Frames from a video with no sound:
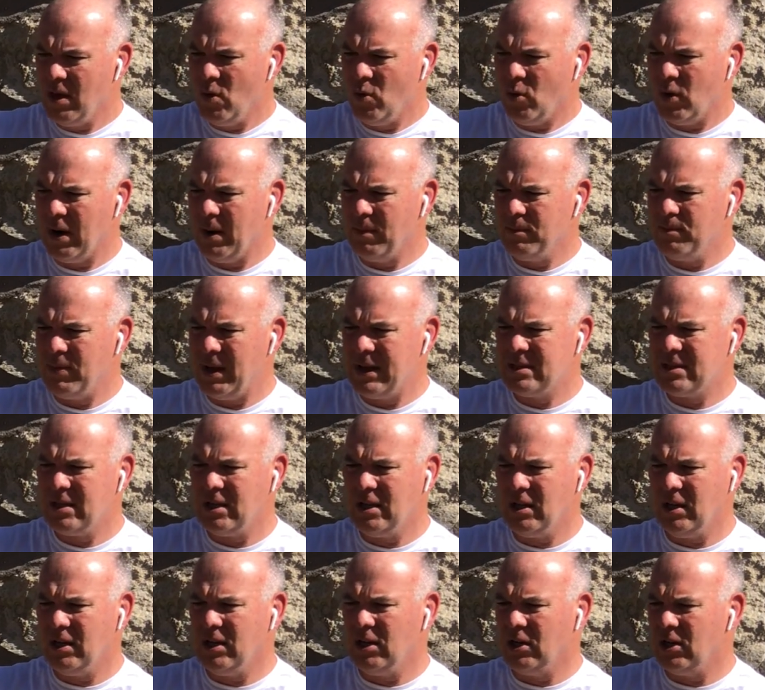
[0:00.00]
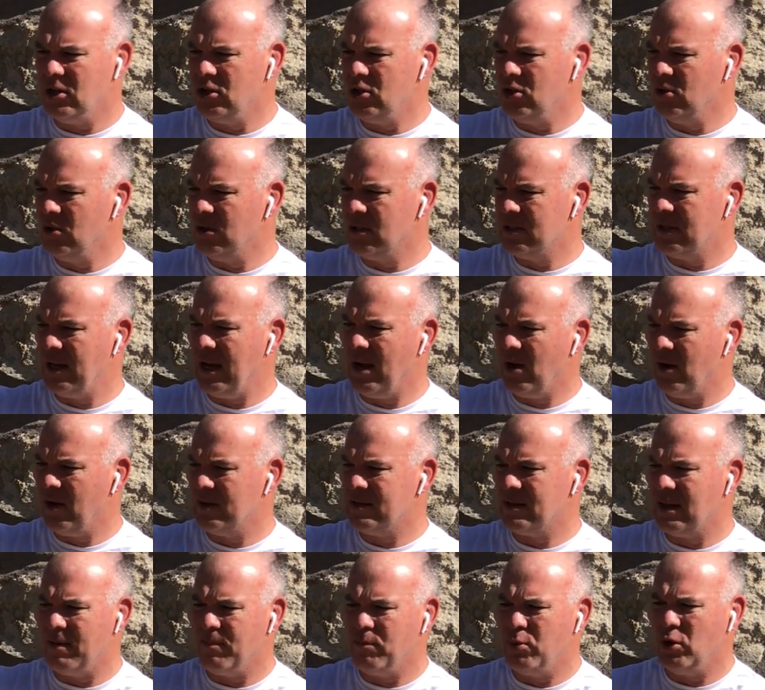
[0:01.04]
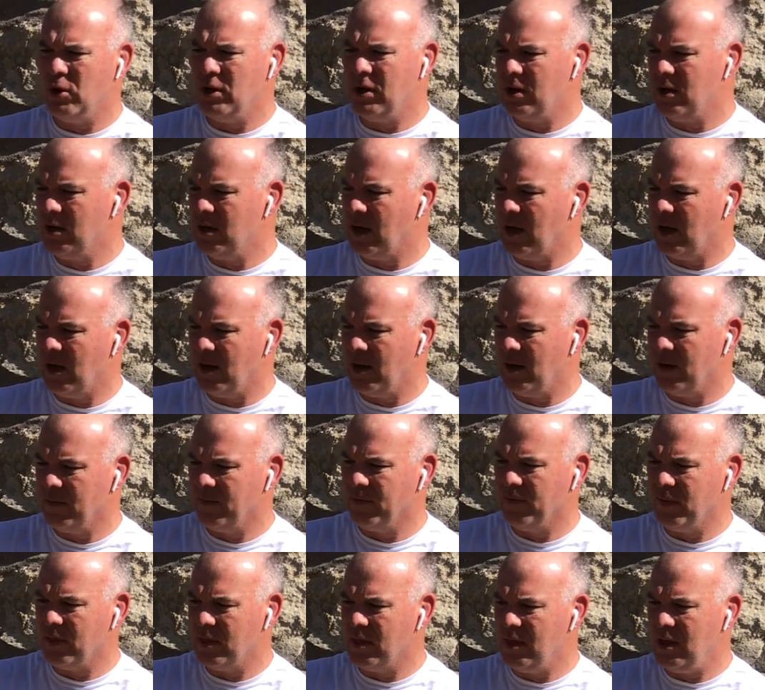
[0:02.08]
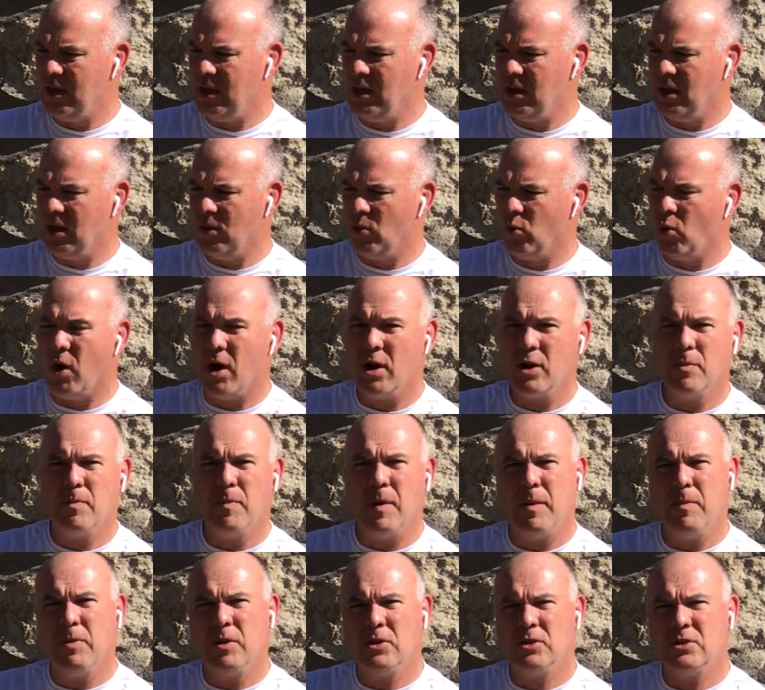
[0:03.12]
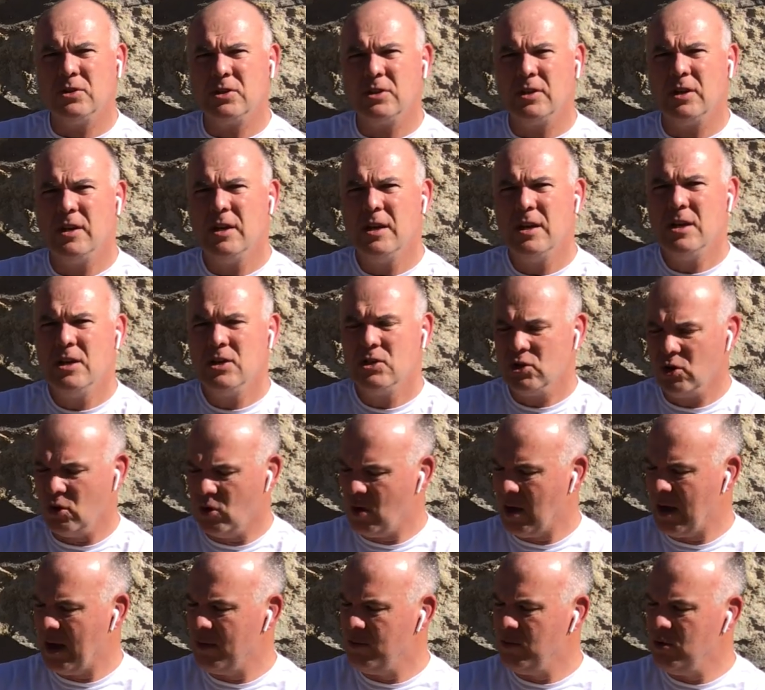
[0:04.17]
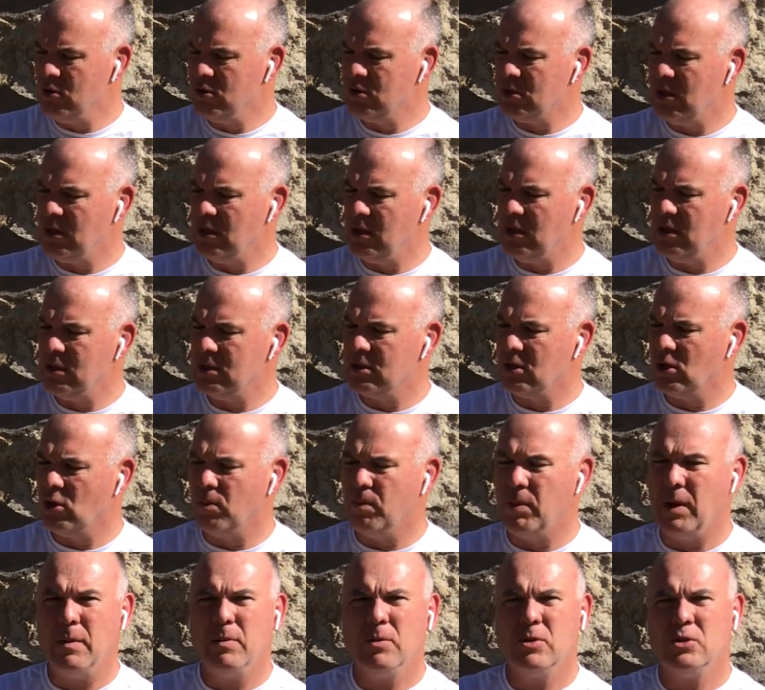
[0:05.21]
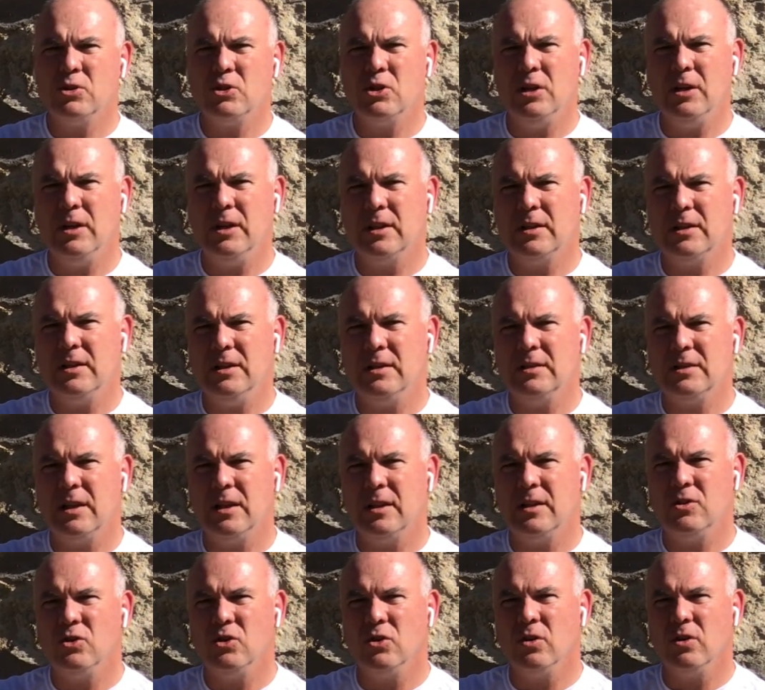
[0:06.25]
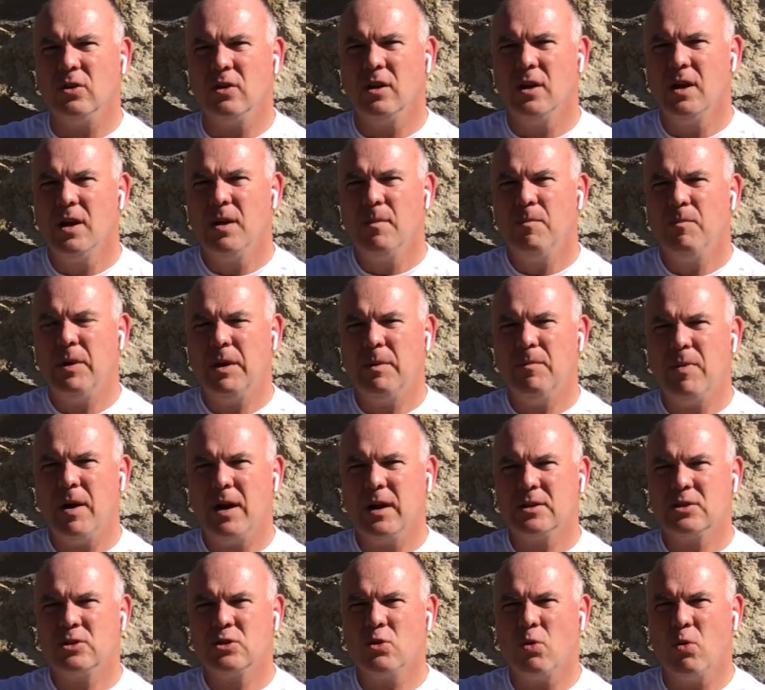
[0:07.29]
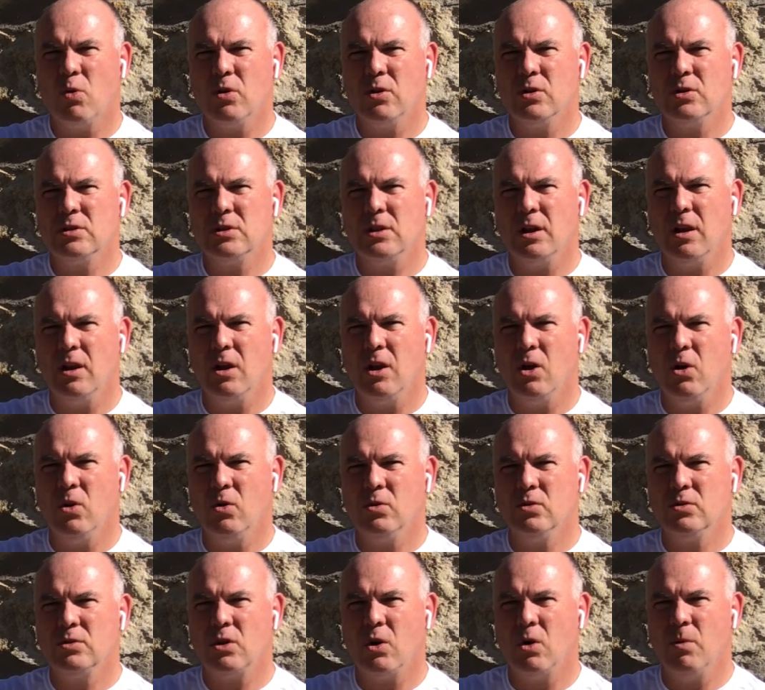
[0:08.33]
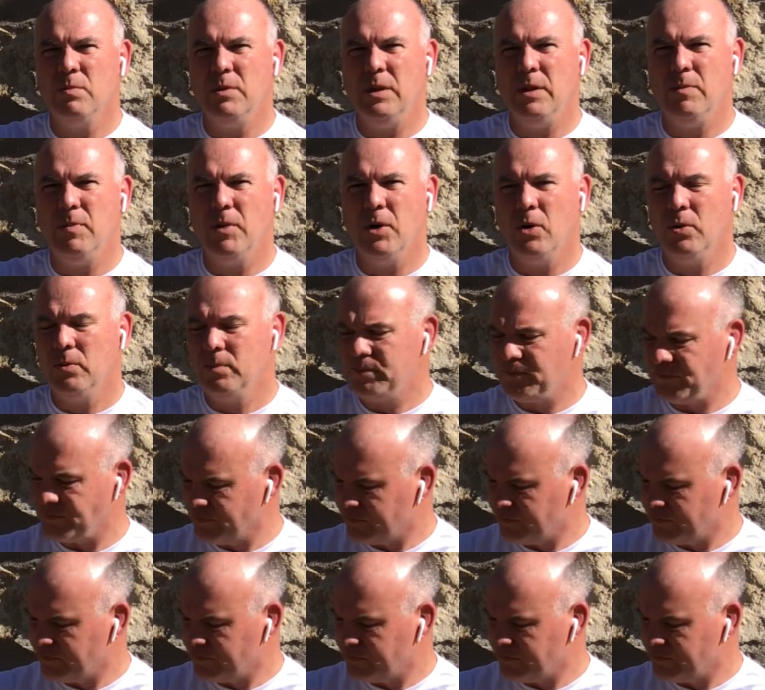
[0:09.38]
what I'm basically going to do is now as I put in the water bubblers. So I'm using these little bubblers. You can get these at your big box stores, Lowe's, Home Depot.